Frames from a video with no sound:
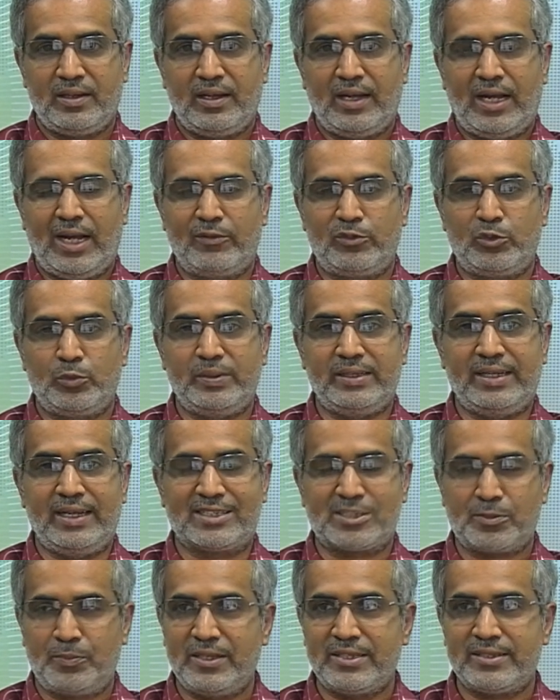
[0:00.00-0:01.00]
have to be
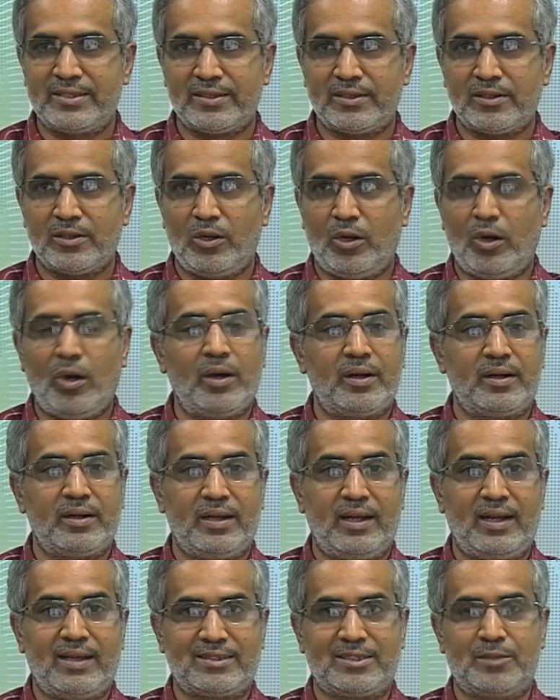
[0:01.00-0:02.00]
explicit or
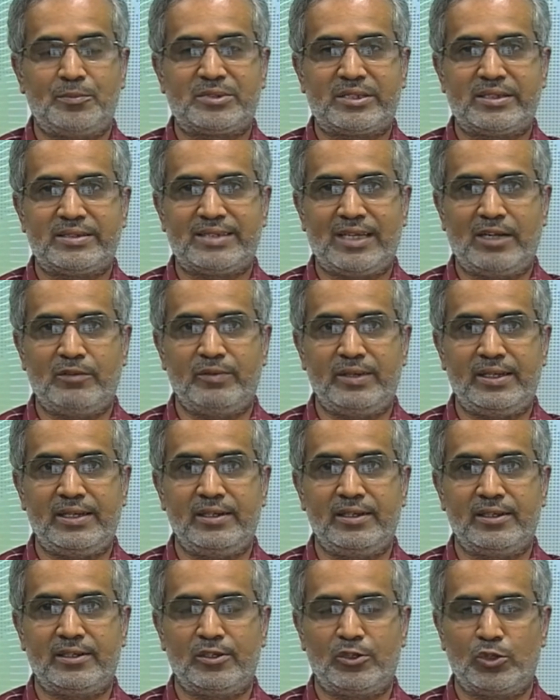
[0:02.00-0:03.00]
assumptions have very
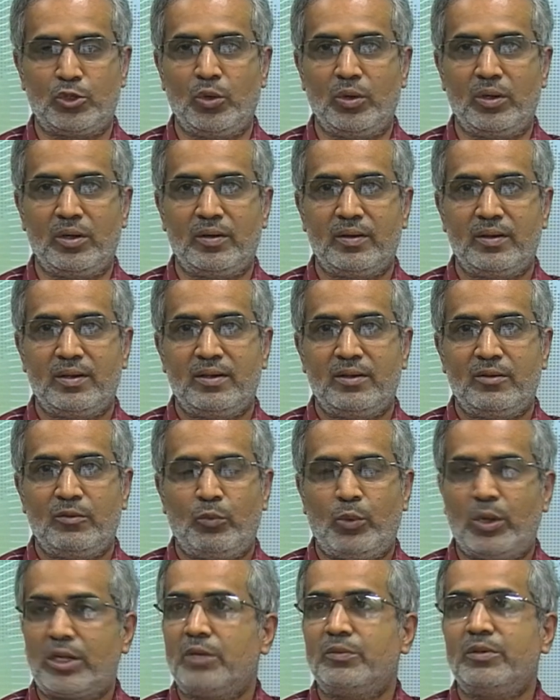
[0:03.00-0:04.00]
little role.
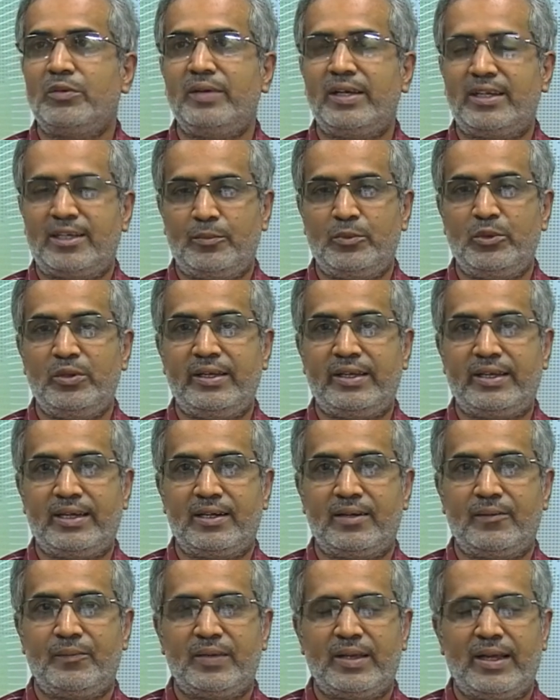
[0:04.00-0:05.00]
Whatever we
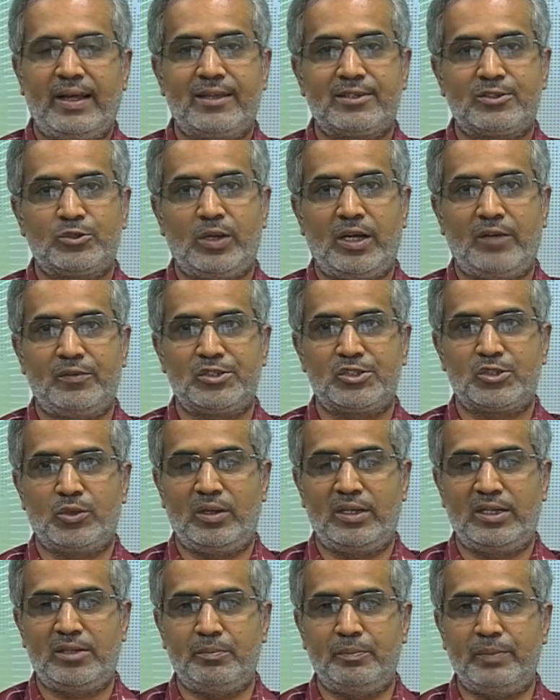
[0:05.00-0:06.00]
communicate has to have a
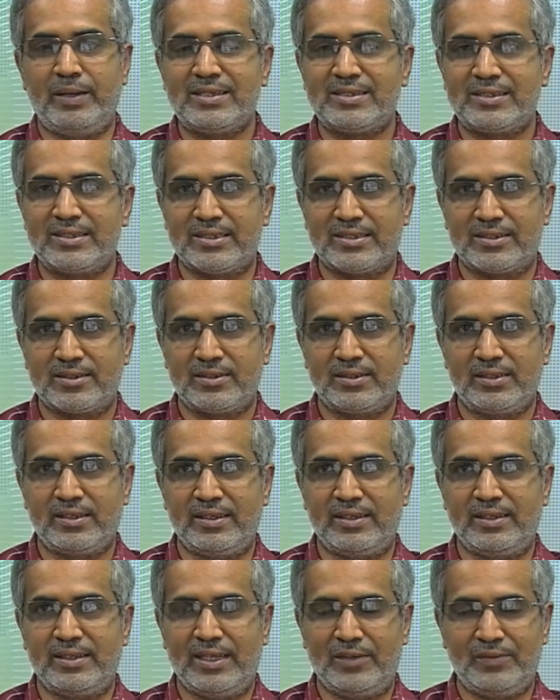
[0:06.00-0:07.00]
solid basis
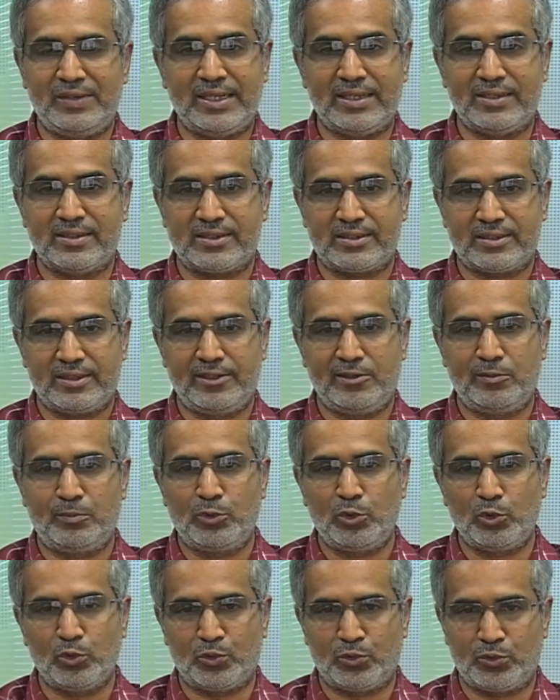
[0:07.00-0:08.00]
in evidence, in
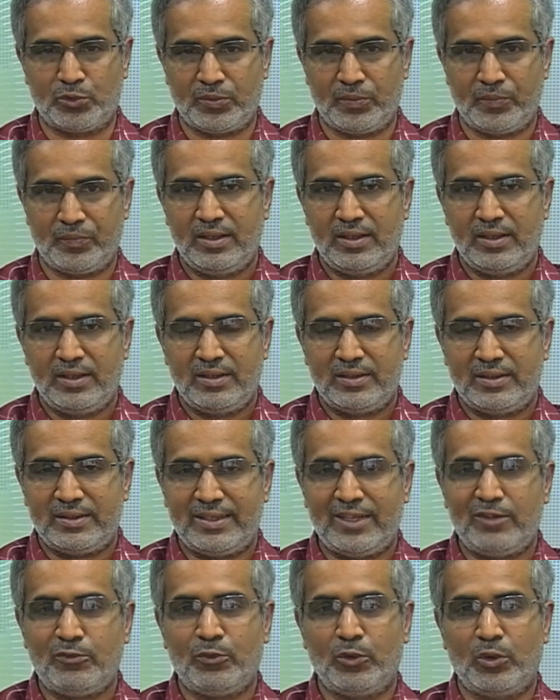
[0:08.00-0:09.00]
proof.
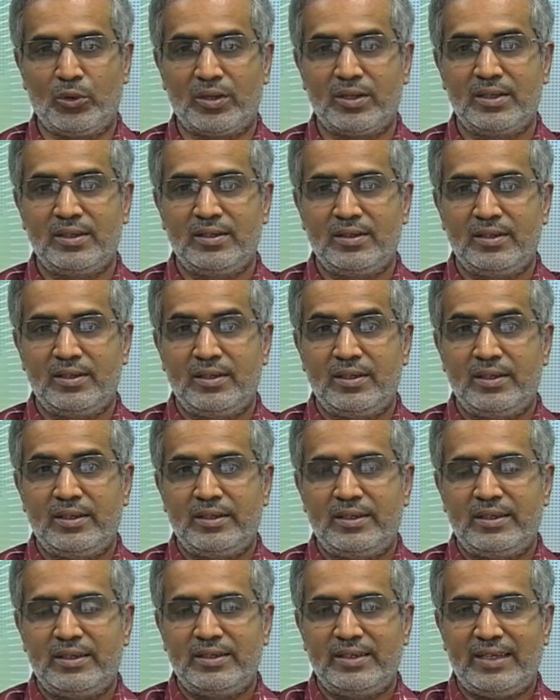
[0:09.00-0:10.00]
Therefore,
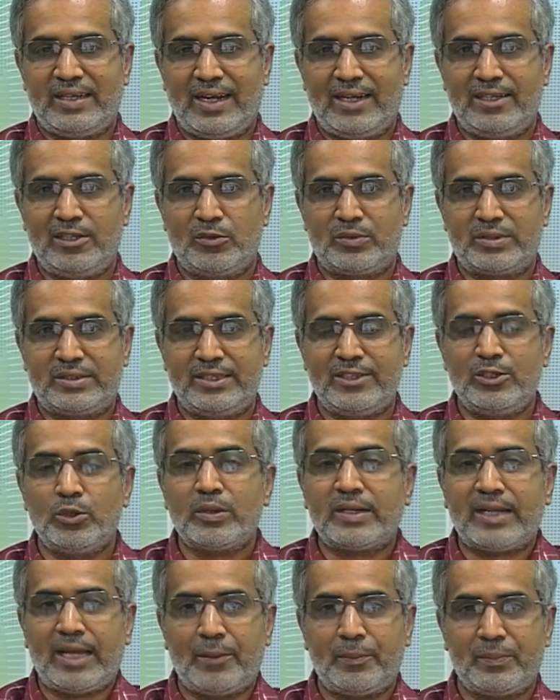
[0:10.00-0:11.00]
the kind of
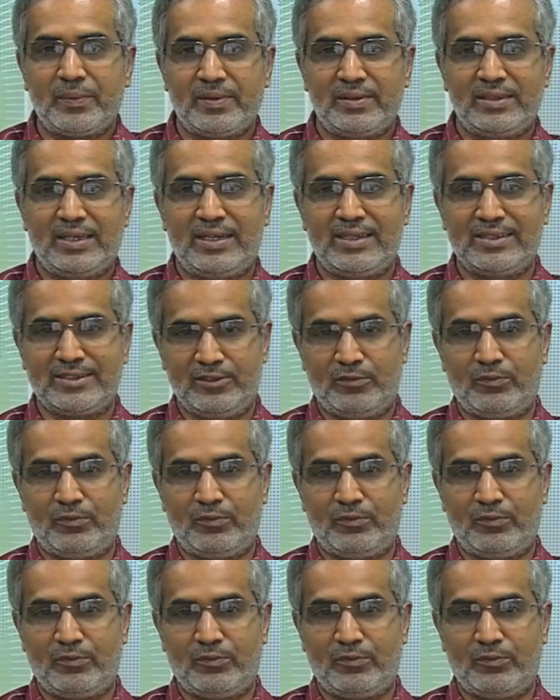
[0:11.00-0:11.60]
stereotype that is